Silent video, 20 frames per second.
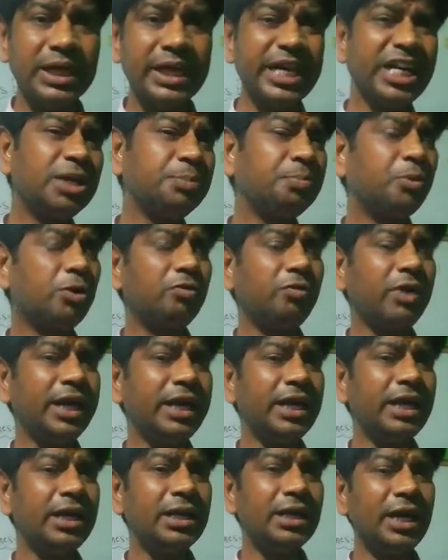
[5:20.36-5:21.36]
it
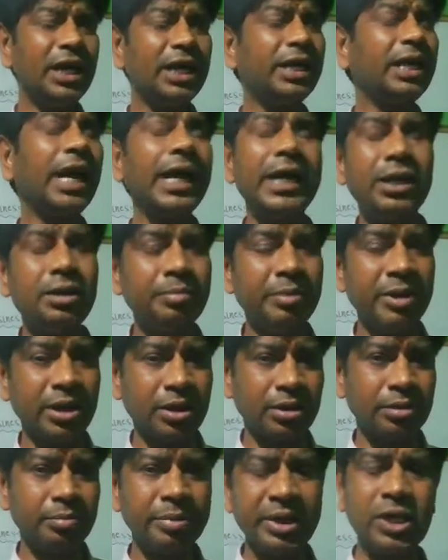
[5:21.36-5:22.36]
provided a
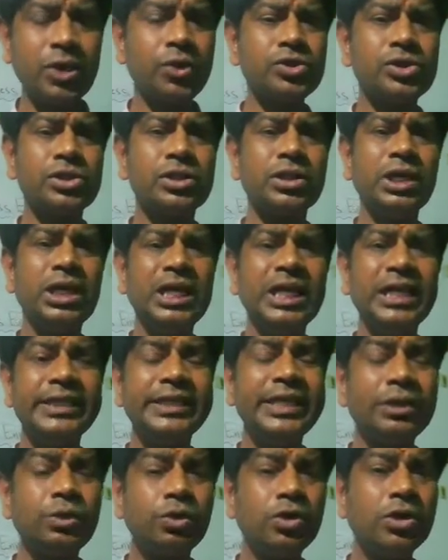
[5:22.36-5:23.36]
nightmare because
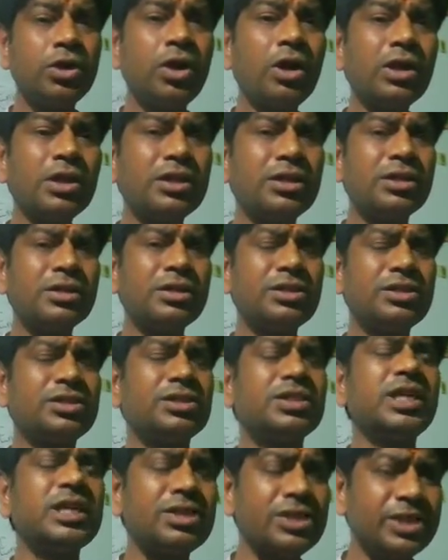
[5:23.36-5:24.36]
they could not
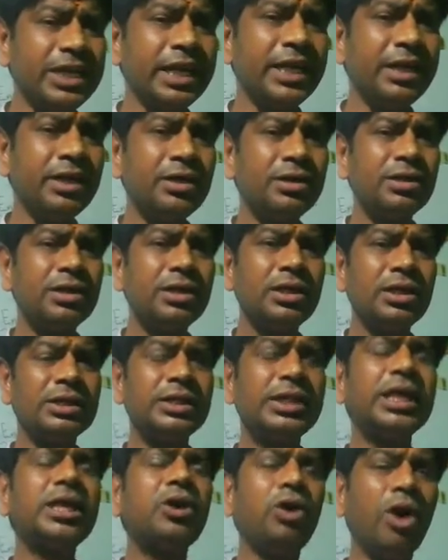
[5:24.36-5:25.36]
sustain
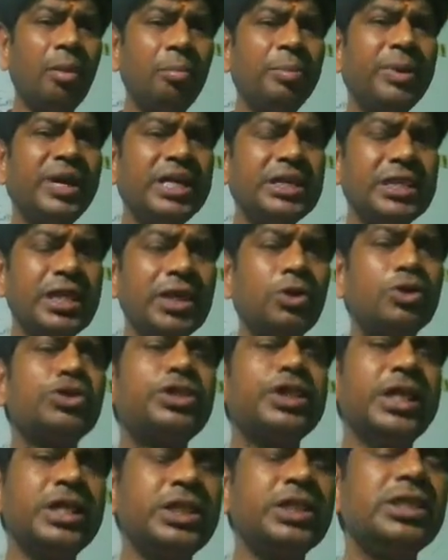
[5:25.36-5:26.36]
the competition or
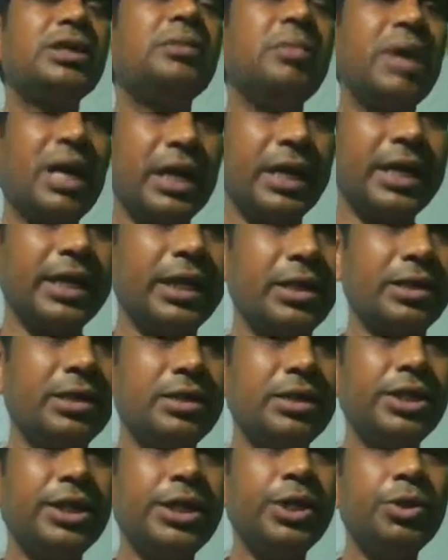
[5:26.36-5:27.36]
change in the market
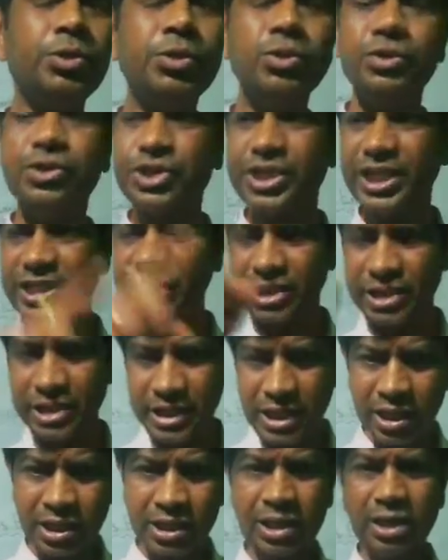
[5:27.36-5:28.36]
due to change in
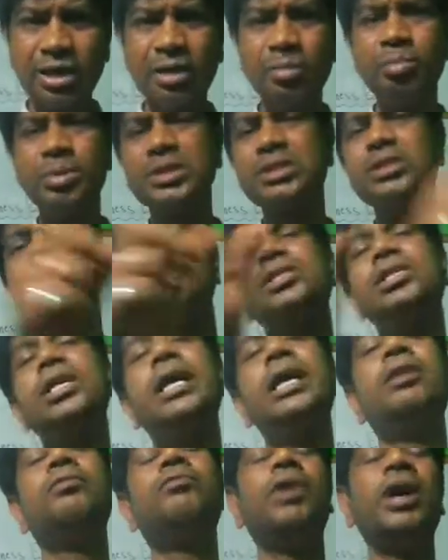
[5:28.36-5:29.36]
their business
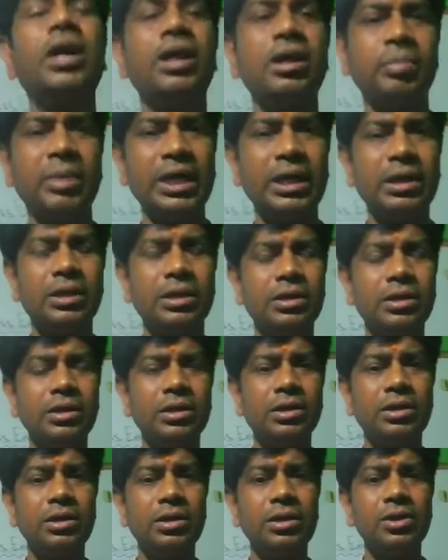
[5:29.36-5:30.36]
environment.
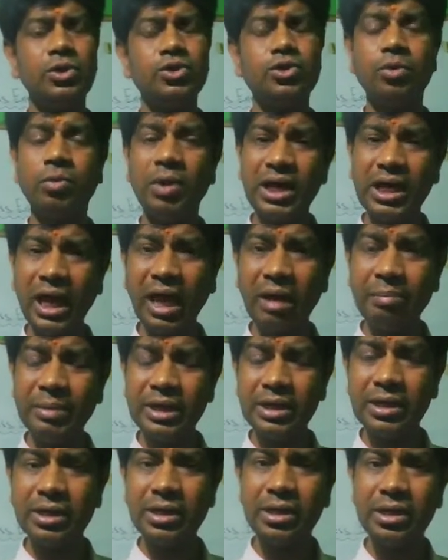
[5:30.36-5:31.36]
So what
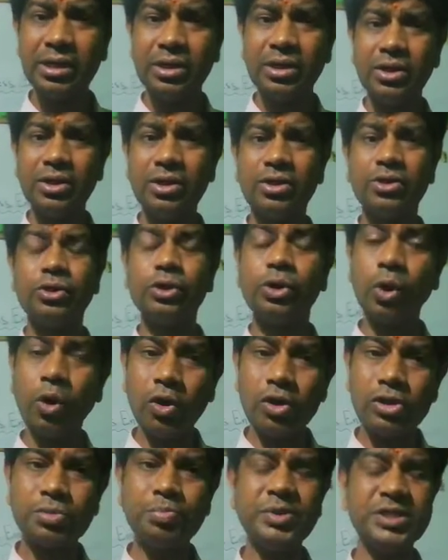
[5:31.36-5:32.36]
happened?
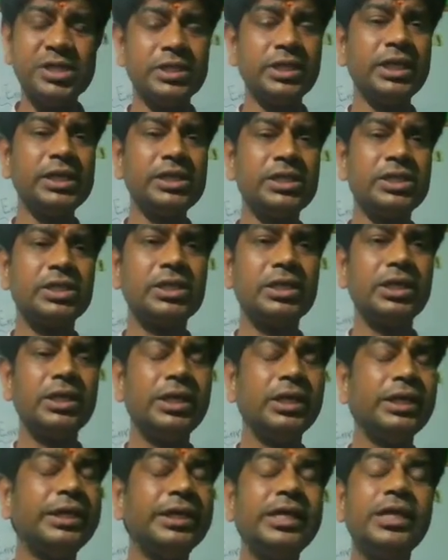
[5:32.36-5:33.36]
Those business
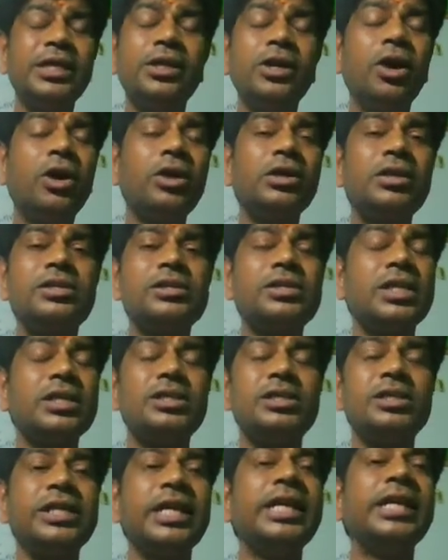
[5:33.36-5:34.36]
did not
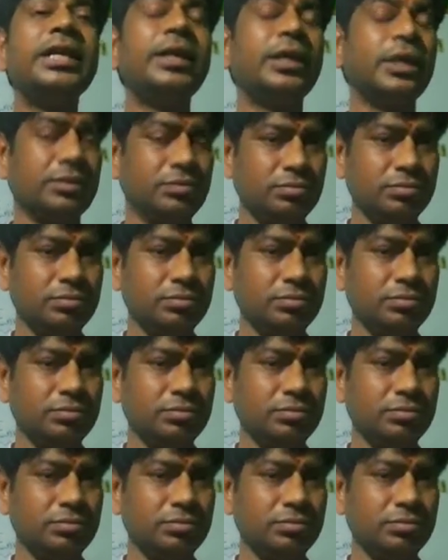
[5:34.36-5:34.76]
sustain.